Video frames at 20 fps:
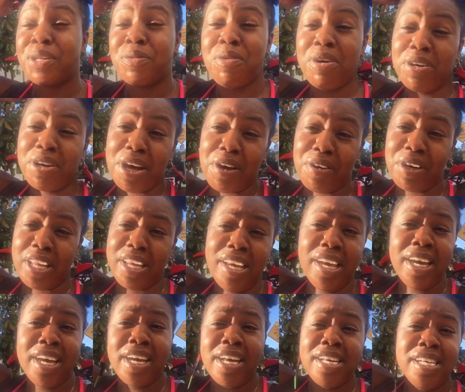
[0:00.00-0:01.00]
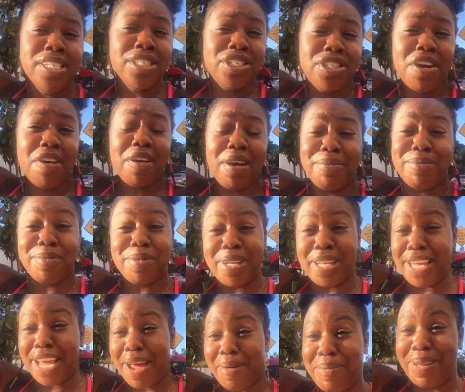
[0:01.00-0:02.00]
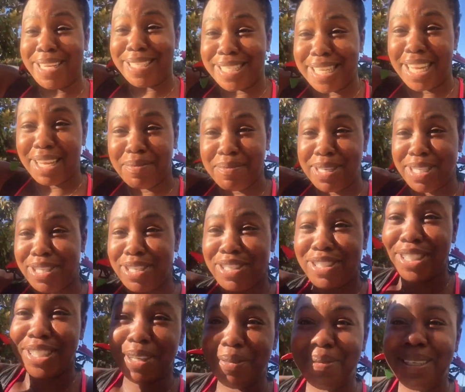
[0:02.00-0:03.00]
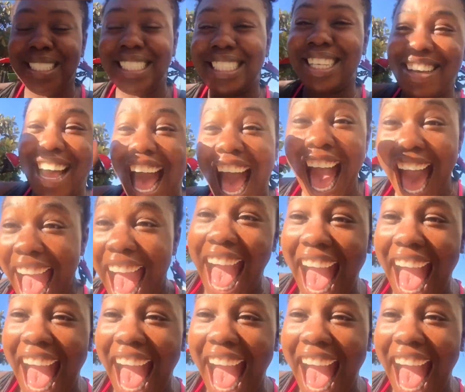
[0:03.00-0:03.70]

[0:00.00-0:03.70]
Well, Cody. So I'm really happy because I miss her so much.